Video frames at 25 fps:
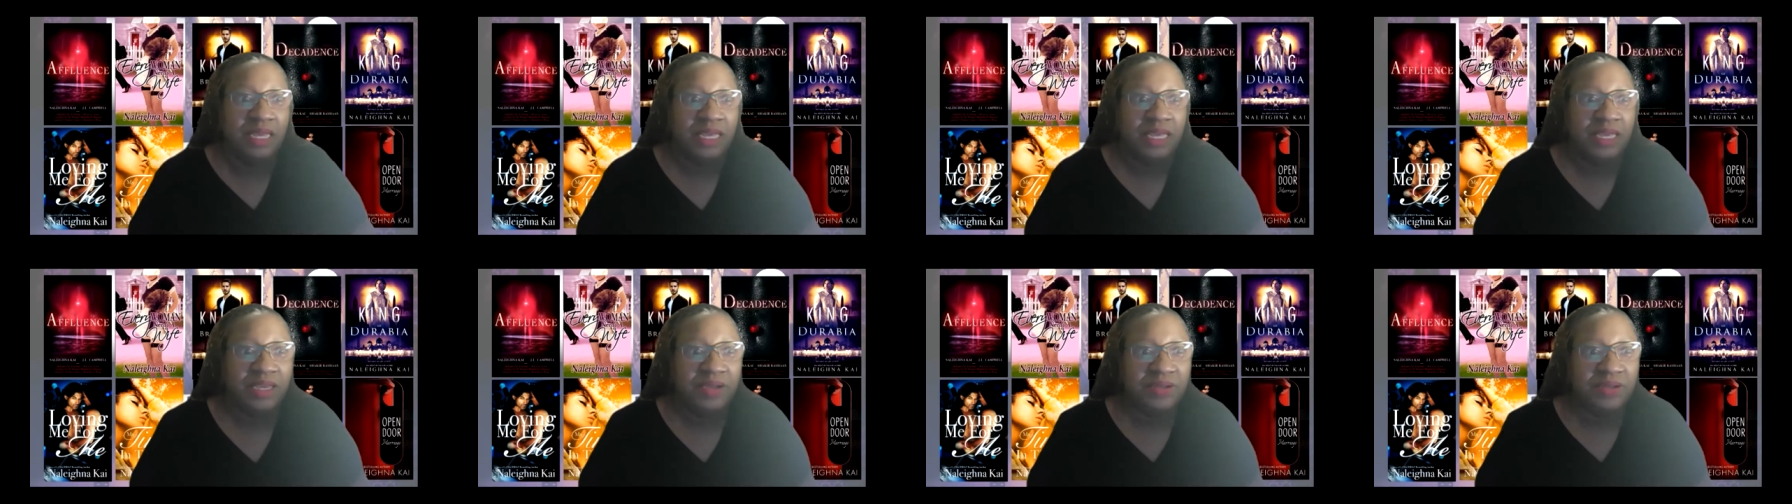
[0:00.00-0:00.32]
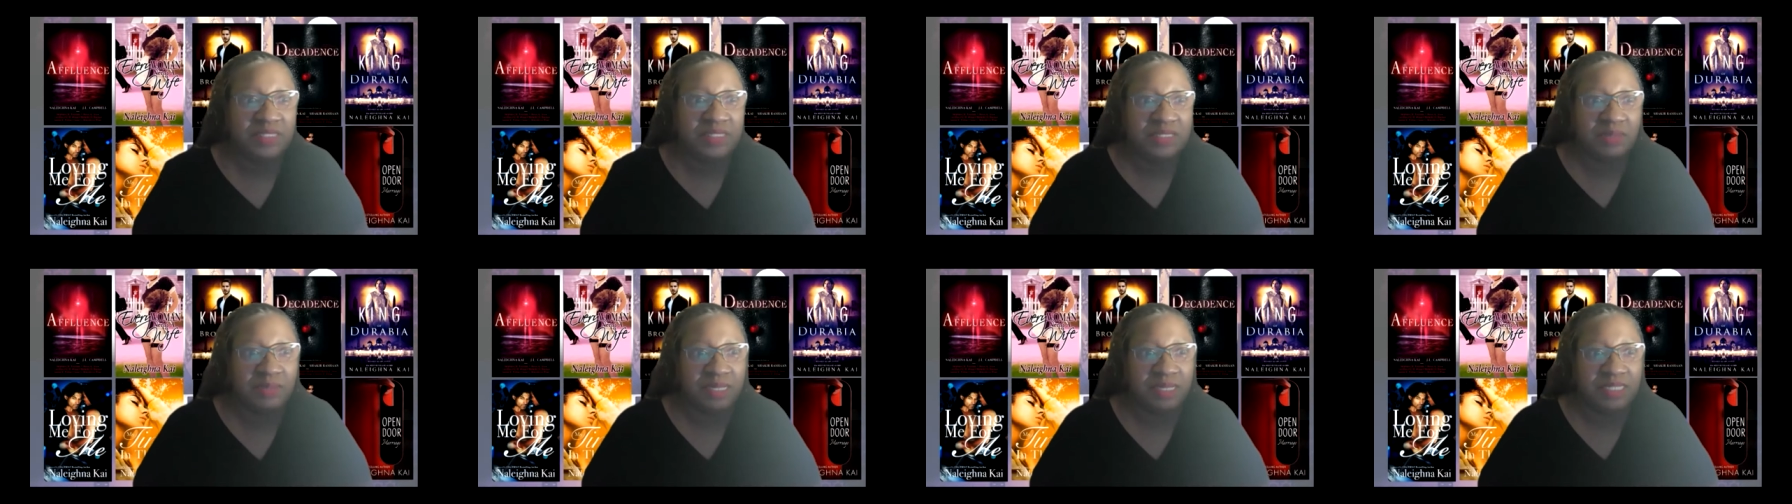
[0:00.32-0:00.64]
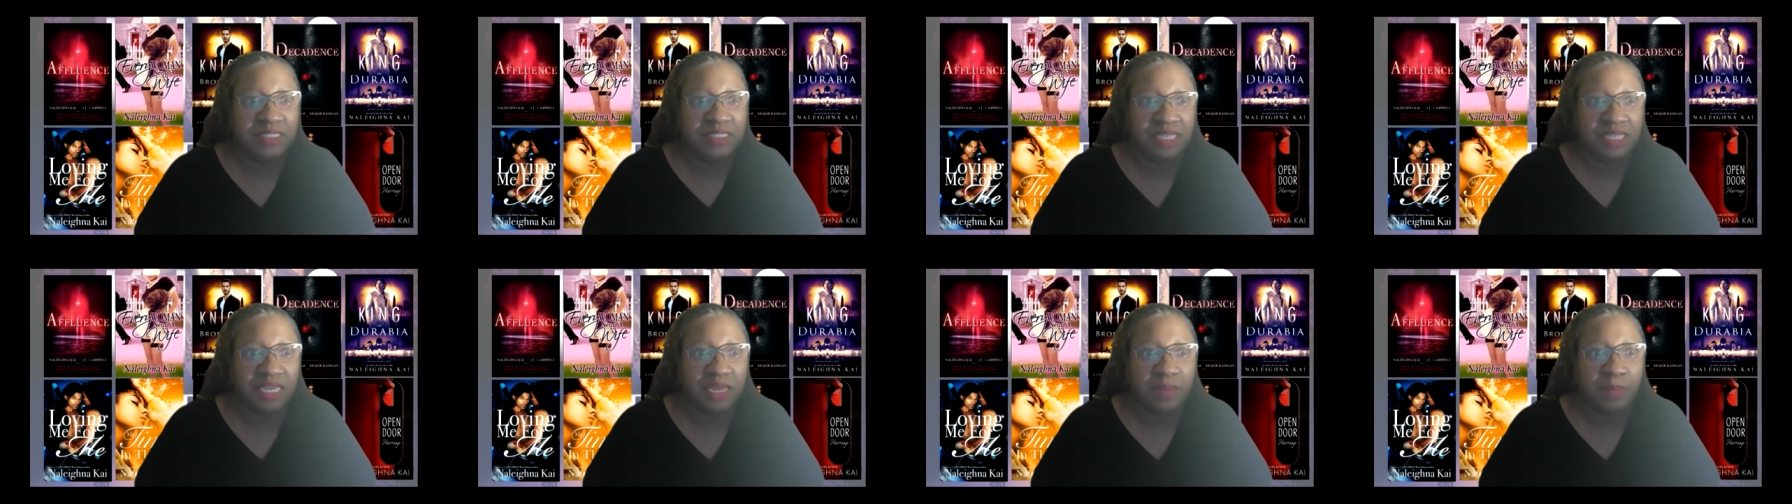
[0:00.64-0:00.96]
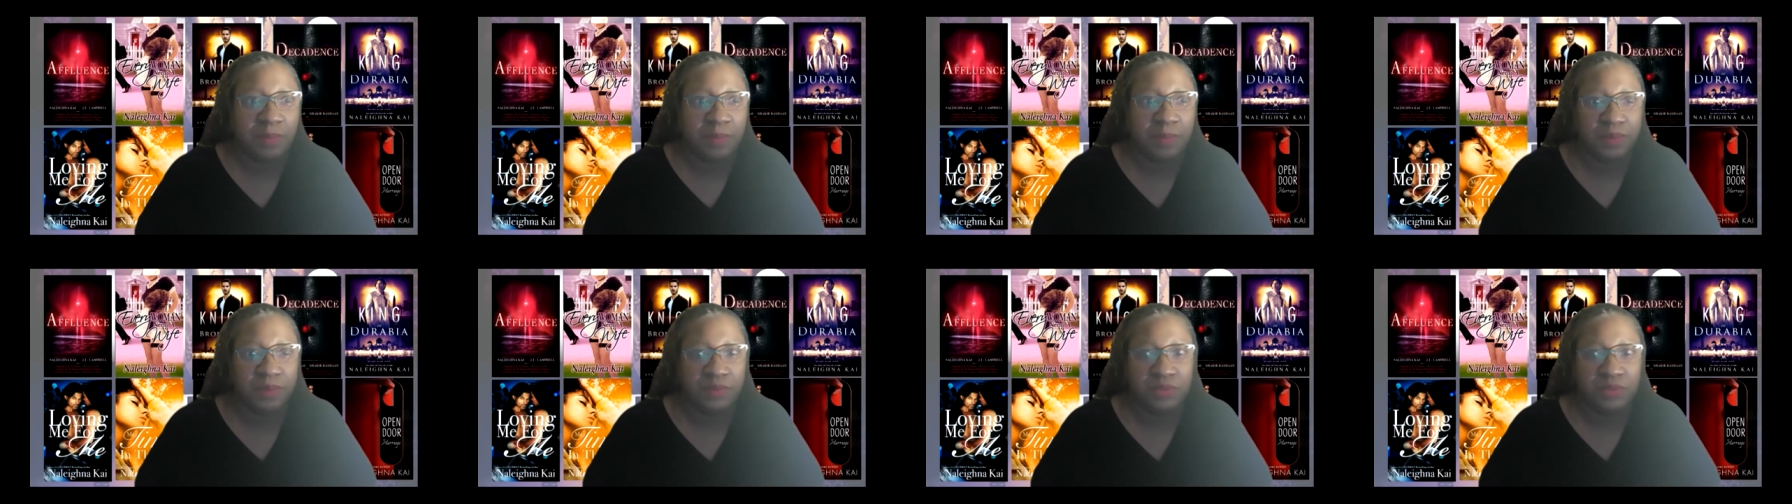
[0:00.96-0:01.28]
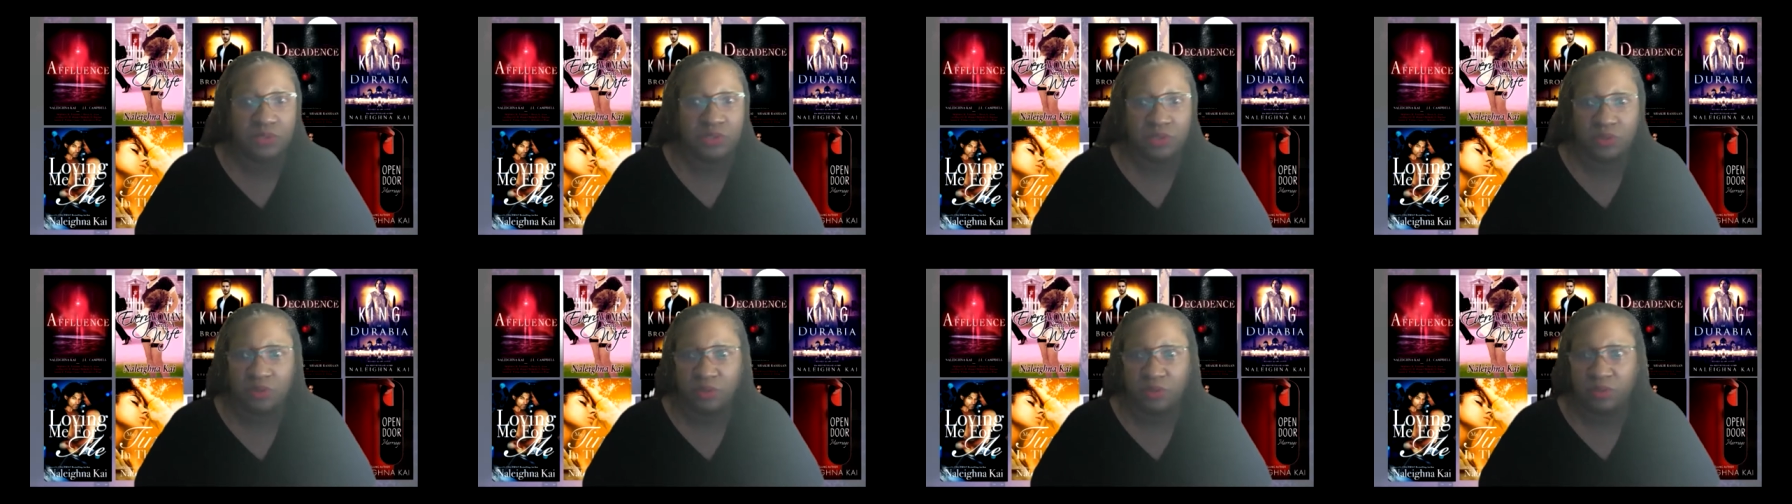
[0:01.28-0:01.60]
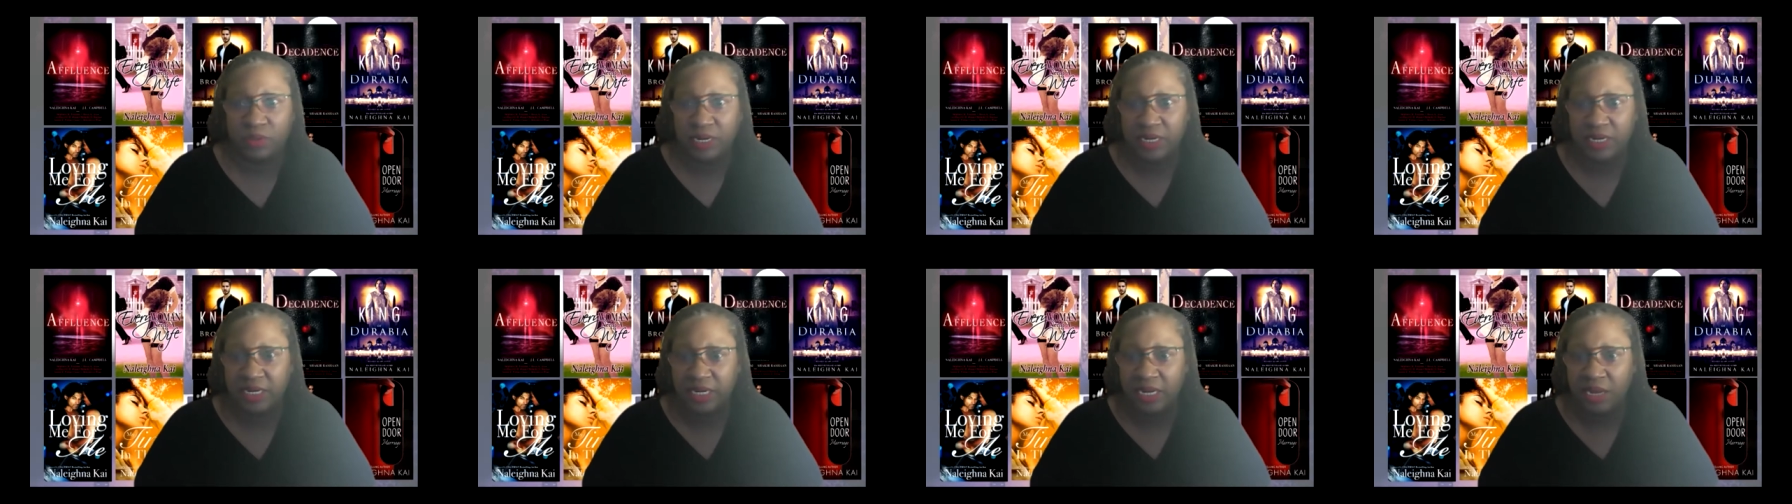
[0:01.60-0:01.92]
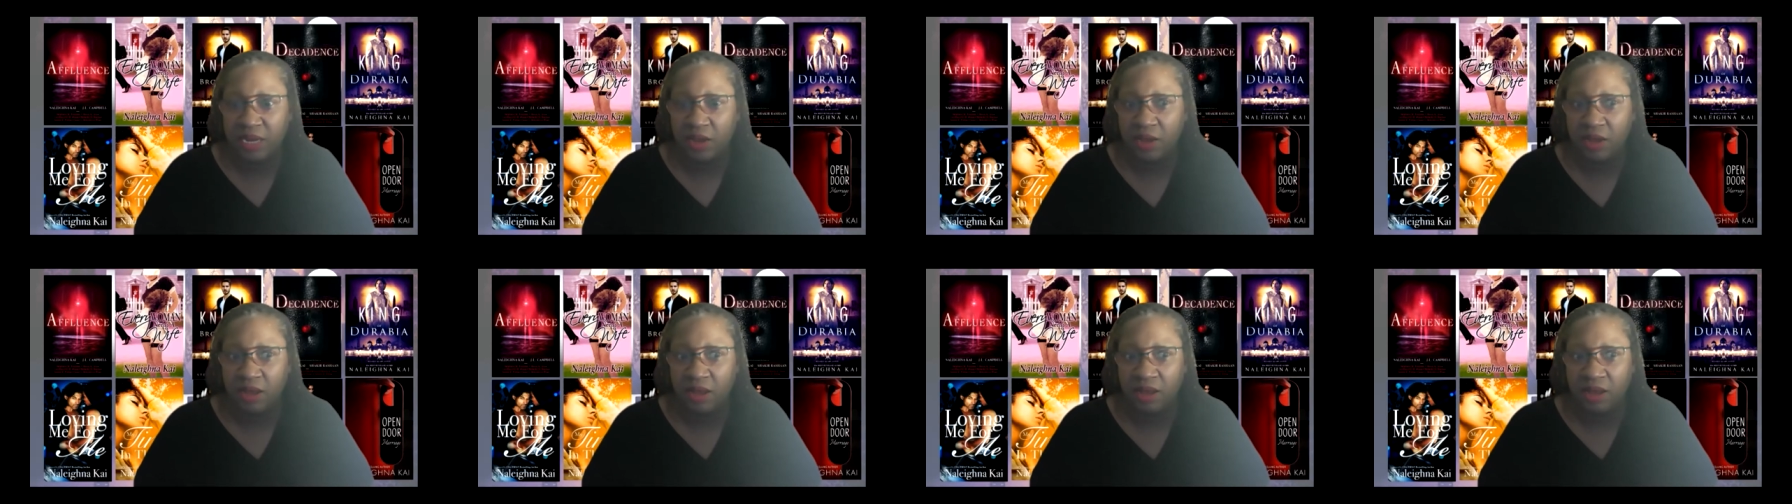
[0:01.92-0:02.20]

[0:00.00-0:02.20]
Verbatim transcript: Here's some examples right now